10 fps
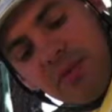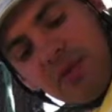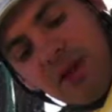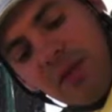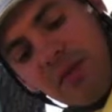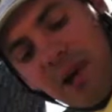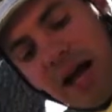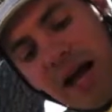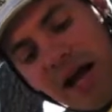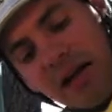Just
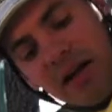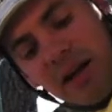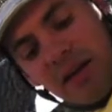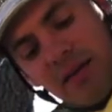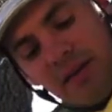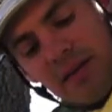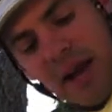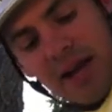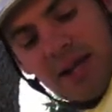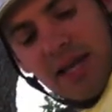behind the
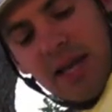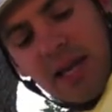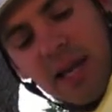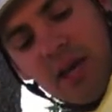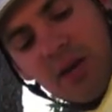side D,